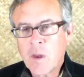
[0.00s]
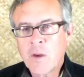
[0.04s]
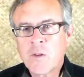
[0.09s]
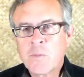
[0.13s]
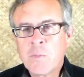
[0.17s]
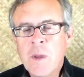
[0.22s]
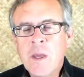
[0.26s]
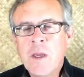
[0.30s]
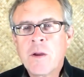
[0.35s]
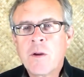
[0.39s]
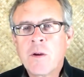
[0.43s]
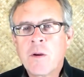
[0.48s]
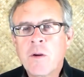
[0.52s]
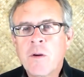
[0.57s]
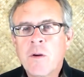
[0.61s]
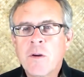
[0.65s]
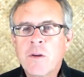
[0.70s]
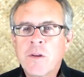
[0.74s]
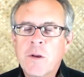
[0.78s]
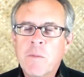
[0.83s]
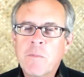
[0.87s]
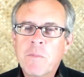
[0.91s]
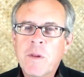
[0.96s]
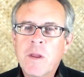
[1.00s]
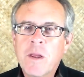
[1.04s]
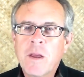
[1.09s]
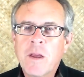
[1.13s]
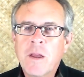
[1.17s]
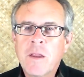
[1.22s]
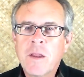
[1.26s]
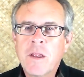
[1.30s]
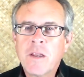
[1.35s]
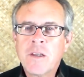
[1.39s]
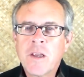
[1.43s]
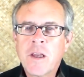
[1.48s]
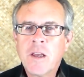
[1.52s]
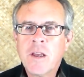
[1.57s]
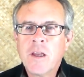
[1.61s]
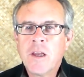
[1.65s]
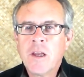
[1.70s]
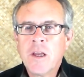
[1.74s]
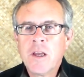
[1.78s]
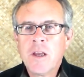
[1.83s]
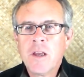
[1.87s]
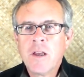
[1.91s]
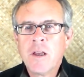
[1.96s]
a speaker or something, and they say,
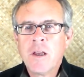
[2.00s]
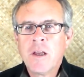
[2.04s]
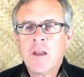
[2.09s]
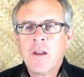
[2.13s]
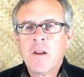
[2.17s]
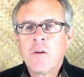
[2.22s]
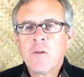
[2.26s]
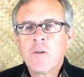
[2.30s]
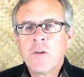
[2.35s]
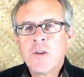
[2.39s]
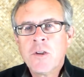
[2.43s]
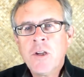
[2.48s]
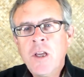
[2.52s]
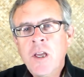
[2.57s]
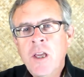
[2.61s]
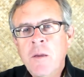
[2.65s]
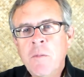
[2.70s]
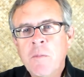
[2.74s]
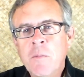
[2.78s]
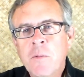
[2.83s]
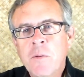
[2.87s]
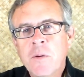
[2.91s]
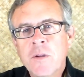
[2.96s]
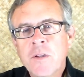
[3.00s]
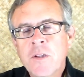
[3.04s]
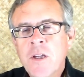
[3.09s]
you know, sheep,